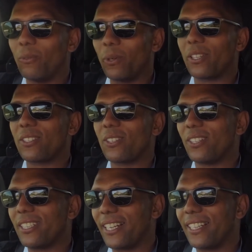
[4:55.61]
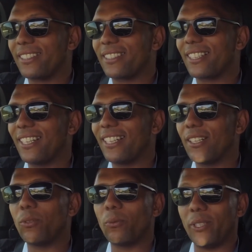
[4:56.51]
what this car does
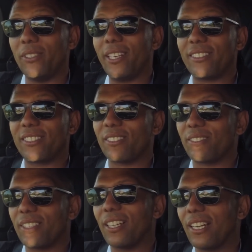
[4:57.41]
when you downshift.